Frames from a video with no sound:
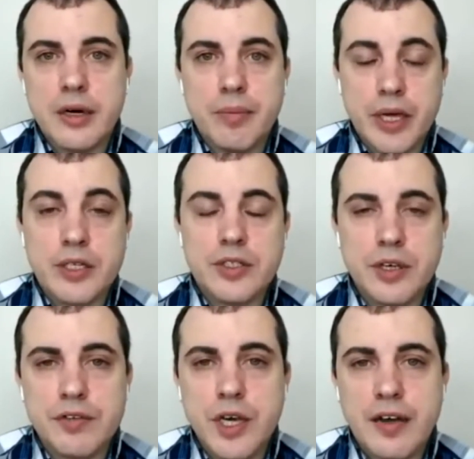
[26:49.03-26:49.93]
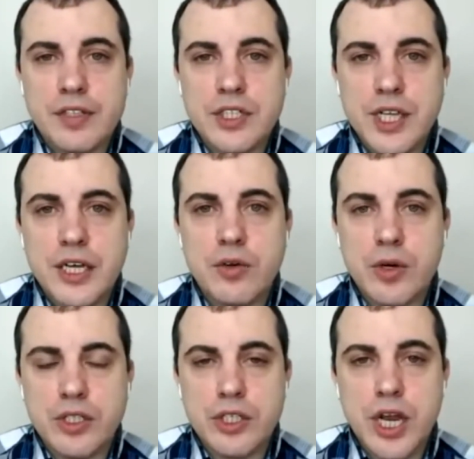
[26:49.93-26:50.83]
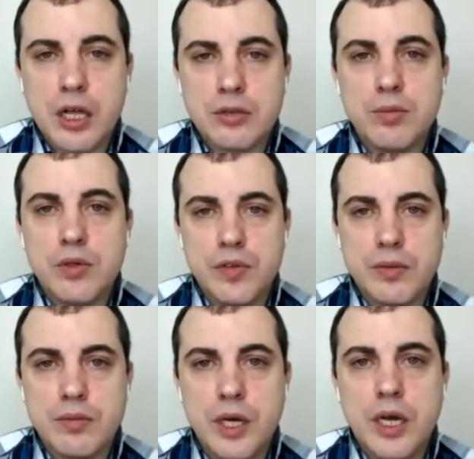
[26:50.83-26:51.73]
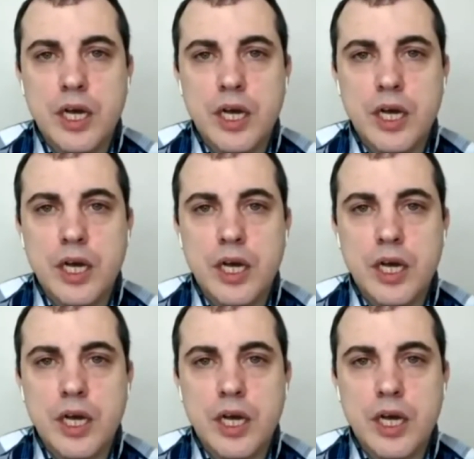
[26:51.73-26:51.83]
because if you have to stake coins and not move them,